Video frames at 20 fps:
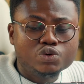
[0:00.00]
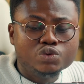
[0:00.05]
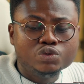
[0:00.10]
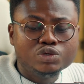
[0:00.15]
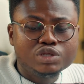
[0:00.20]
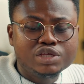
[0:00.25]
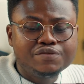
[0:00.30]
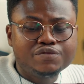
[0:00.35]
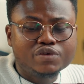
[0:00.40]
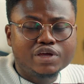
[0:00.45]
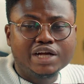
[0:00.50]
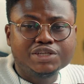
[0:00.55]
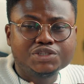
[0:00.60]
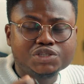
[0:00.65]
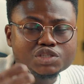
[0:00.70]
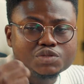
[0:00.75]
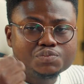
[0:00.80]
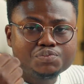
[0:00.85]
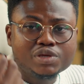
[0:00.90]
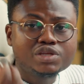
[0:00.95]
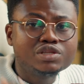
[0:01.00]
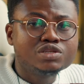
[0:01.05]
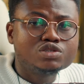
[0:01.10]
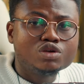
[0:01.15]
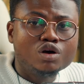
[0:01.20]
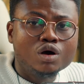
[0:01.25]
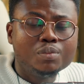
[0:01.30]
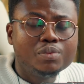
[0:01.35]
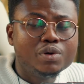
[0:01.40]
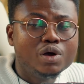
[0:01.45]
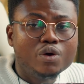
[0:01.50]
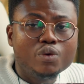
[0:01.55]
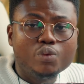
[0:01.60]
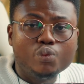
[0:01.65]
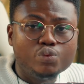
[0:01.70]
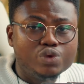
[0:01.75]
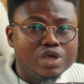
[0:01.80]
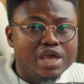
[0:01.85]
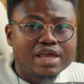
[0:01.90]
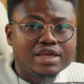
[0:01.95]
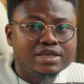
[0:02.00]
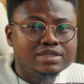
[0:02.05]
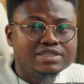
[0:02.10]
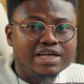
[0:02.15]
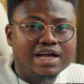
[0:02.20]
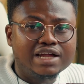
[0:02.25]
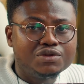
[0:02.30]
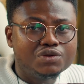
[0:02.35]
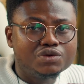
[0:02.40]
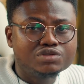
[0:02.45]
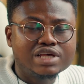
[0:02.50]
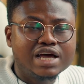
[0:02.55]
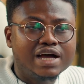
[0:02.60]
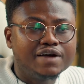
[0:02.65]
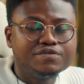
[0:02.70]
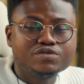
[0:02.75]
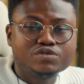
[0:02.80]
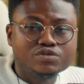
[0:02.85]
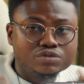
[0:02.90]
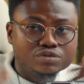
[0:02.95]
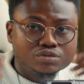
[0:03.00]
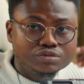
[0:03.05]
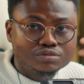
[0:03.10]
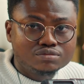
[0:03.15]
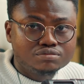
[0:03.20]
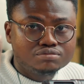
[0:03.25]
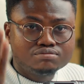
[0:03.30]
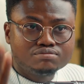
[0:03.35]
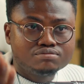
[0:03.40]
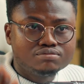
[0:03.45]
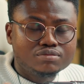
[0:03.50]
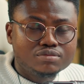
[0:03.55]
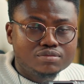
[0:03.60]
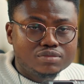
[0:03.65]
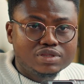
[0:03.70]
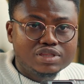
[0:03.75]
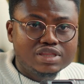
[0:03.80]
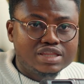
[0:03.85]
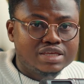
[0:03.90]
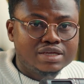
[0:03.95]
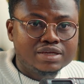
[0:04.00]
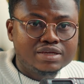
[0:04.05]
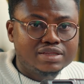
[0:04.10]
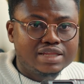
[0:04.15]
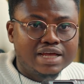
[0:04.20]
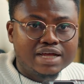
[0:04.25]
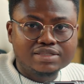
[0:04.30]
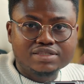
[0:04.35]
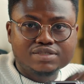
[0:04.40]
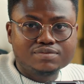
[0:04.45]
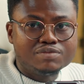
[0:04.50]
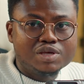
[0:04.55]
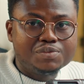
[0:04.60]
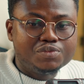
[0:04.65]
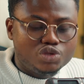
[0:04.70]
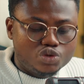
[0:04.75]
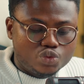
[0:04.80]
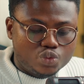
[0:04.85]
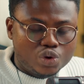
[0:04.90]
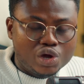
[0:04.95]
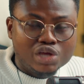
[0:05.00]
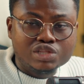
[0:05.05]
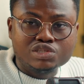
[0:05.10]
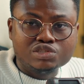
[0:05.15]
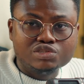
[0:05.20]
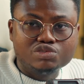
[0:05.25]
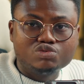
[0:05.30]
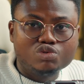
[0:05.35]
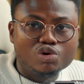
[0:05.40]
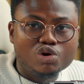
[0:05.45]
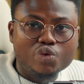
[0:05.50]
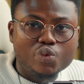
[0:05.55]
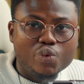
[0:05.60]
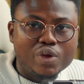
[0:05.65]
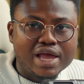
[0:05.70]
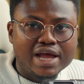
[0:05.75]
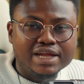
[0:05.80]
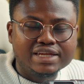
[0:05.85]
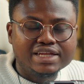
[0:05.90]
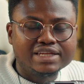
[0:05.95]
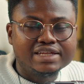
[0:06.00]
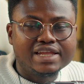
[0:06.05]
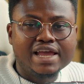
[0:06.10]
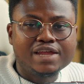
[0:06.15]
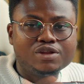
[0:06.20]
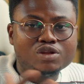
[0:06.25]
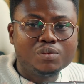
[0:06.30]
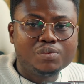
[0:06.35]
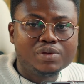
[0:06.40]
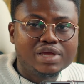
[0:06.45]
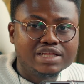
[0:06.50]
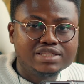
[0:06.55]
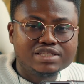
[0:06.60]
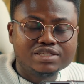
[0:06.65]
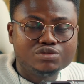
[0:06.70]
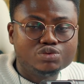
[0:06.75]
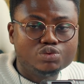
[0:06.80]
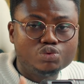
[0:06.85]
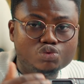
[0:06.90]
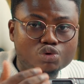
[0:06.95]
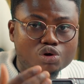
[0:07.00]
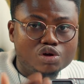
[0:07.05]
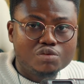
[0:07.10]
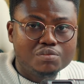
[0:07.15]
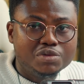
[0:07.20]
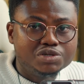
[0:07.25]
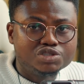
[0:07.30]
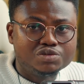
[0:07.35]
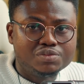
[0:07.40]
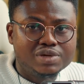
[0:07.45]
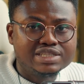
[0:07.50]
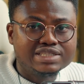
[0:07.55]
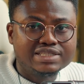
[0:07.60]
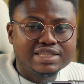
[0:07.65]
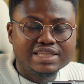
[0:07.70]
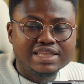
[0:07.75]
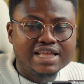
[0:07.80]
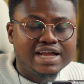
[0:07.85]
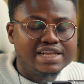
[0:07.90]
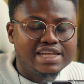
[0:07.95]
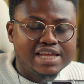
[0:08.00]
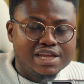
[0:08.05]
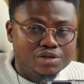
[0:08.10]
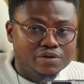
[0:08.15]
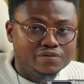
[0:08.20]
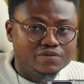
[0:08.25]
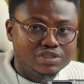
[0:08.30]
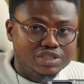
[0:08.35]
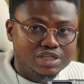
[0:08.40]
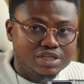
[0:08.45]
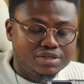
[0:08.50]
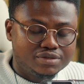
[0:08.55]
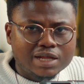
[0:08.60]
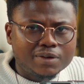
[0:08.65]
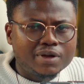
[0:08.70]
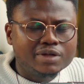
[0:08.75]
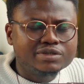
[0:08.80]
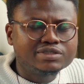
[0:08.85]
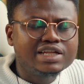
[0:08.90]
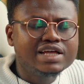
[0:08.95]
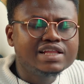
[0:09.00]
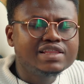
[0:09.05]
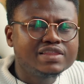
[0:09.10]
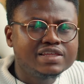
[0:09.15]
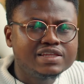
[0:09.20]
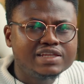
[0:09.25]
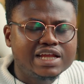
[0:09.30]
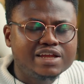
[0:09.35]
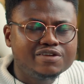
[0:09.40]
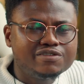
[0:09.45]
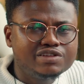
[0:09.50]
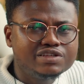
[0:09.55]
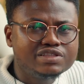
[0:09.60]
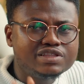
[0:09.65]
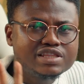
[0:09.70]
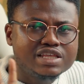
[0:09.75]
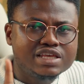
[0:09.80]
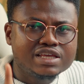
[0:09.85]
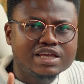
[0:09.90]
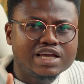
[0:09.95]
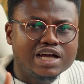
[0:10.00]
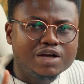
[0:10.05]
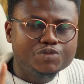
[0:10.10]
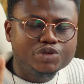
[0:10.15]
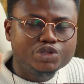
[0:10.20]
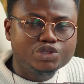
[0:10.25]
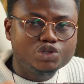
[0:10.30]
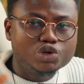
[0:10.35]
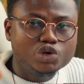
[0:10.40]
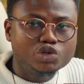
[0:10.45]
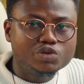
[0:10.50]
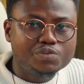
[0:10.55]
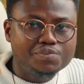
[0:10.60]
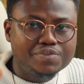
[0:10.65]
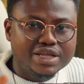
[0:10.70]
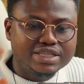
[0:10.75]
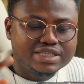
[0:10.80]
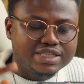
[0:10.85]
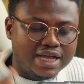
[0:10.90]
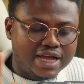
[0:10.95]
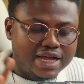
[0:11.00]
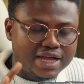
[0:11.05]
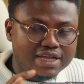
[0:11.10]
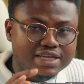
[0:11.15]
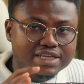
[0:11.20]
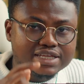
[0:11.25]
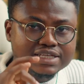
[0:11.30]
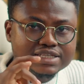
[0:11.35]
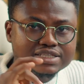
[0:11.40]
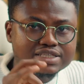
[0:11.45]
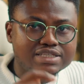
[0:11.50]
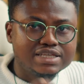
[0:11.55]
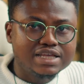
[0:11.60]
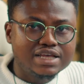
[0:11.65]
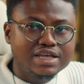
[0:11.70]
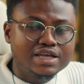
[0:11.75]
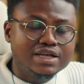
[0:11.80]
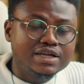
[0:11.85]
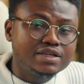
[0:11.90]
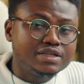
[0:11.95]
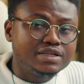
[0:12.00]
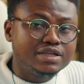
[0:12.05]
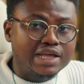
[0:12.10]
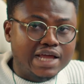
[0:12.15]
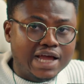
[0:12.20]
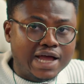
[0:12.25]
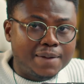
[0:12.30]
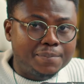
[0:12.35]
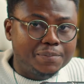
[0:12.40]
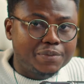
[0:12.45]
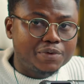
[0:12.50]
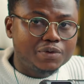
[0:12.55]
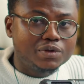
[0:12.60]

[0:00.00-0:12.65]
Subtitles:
cool if you can just pick this up, wear it, and not have to think that maybe you wore it in the wrong way and then end up getting wrong measurements later at the end of the day. Now, another thing I really think can be done better is the app.